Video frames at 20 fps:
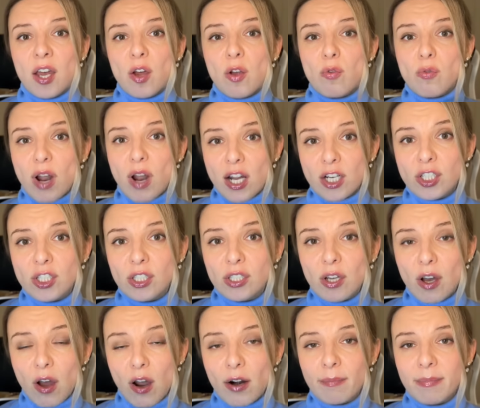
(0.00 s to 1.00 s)
Russian
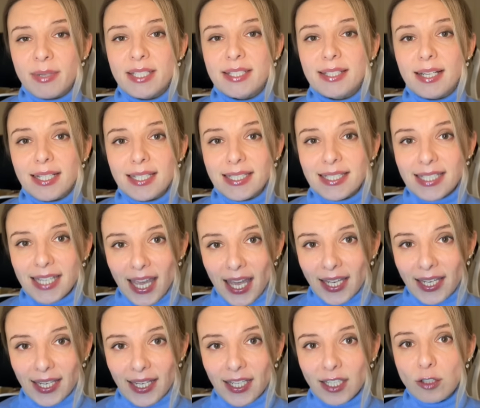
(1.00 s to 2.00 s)
armies are
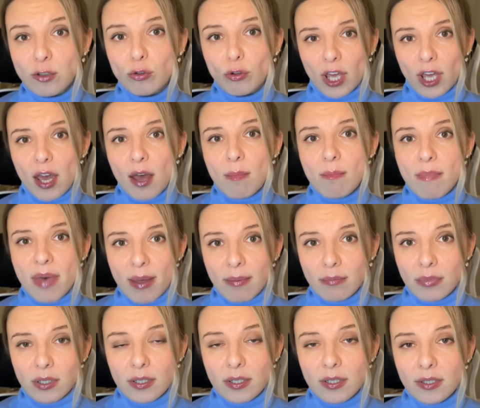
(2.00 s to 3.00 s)
deadly to their
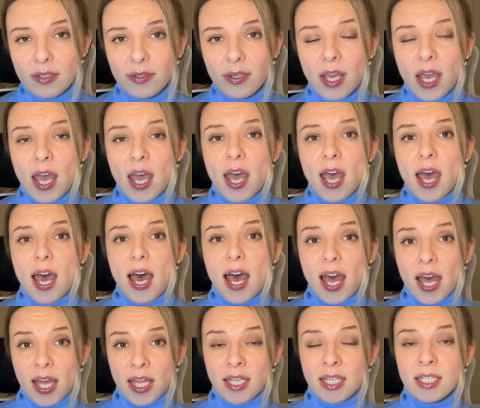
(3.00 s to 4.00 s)
members.
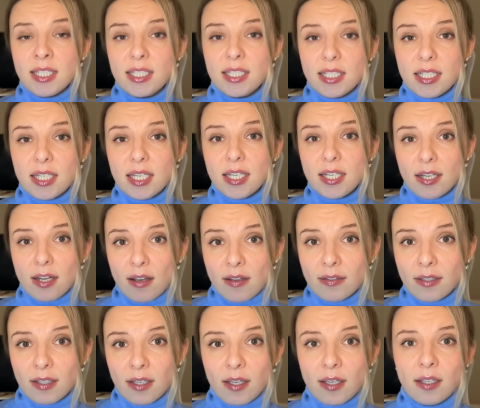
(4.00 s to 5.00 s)
And
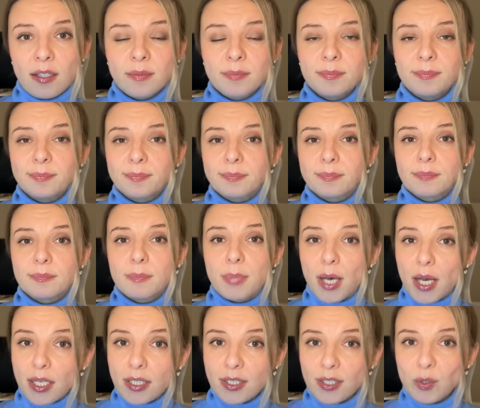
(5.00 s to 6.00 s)
another
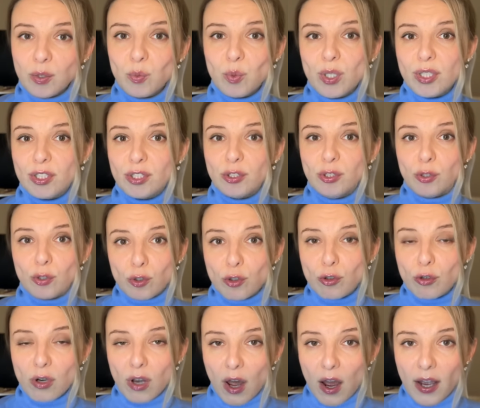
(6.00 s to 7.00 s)
person was
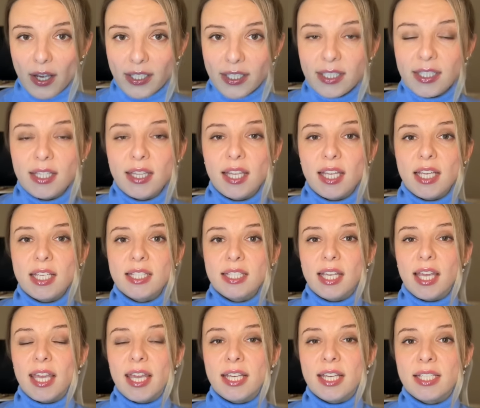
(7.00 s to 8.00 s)
neutralized. This
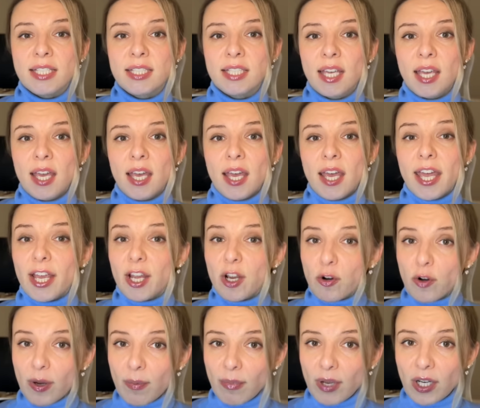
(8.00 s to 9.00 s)
is a
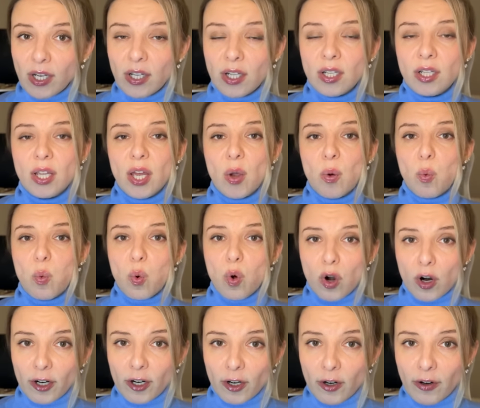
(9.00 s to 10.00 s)
criminal, a
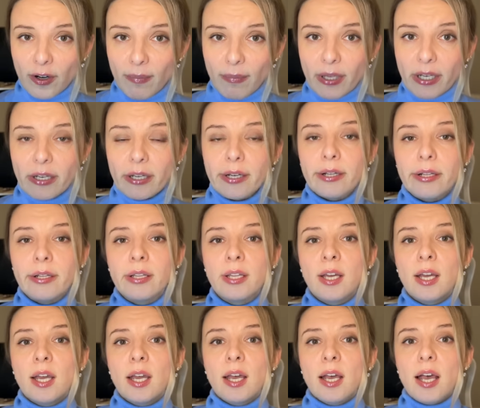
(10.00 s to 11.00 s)
war criminal,
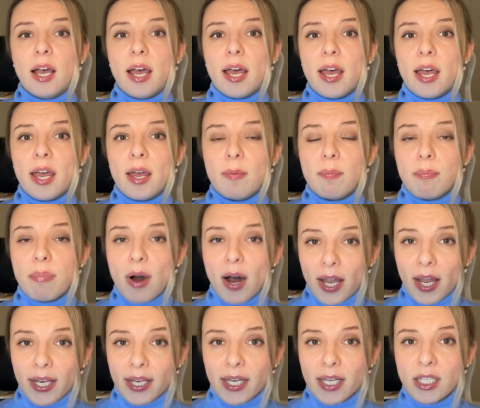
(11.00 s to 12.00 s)
a
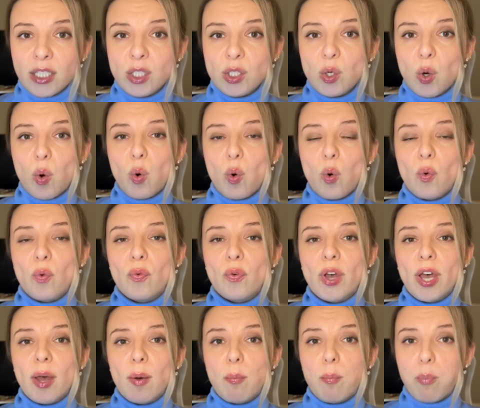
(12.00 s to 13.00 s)
pilot of
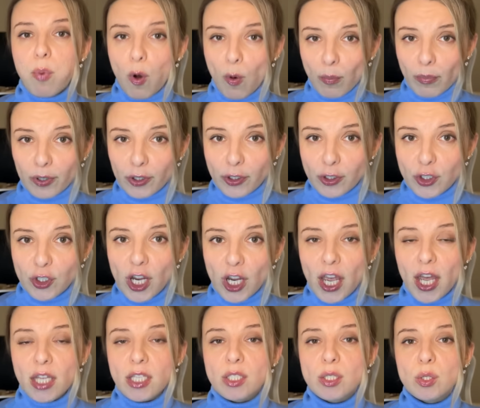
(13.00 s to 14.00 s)
a bomber
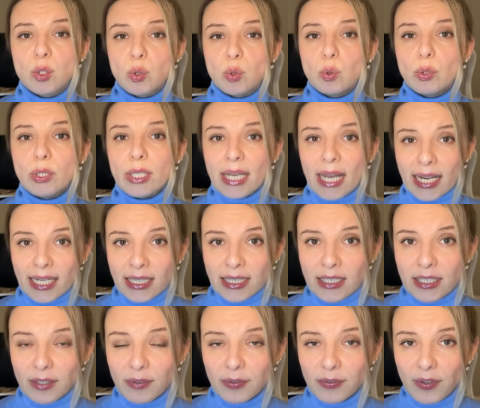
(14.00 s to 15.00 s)
jet
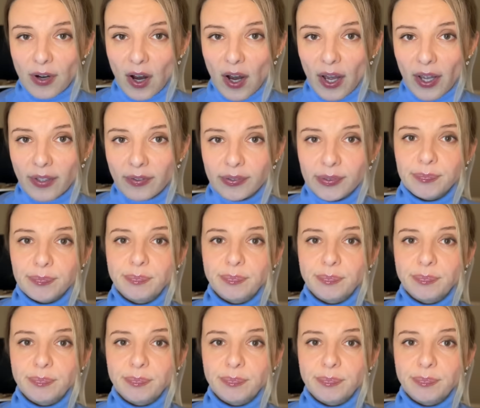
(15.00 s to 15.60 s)
TU-95,